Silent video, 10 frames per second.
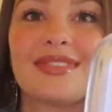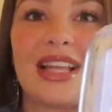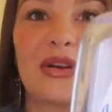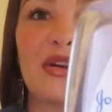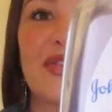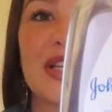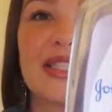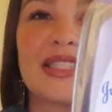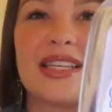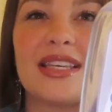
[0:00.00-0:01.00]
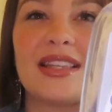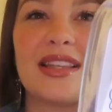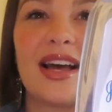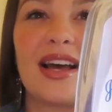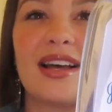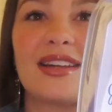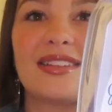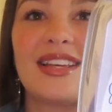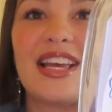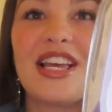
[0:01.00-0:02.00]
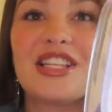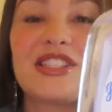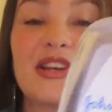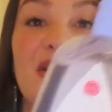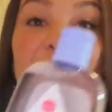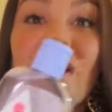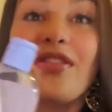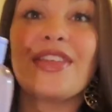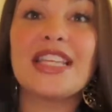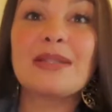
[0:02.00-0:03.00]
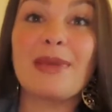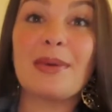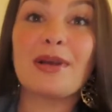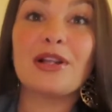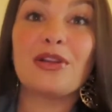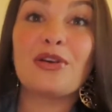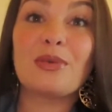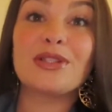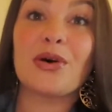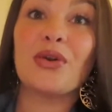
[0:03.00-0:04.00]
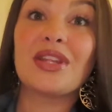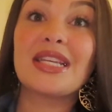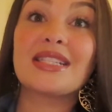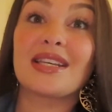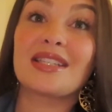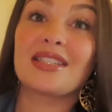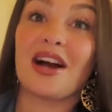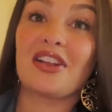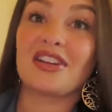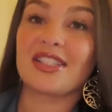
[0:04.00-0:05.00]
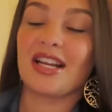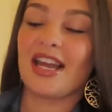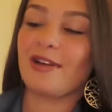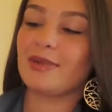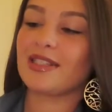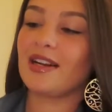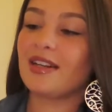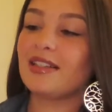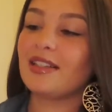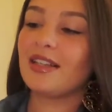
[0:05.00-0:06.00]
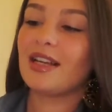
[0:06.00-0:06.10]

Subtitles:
I don't know if you can see that. So this baby cologne was only $6 on Amazon.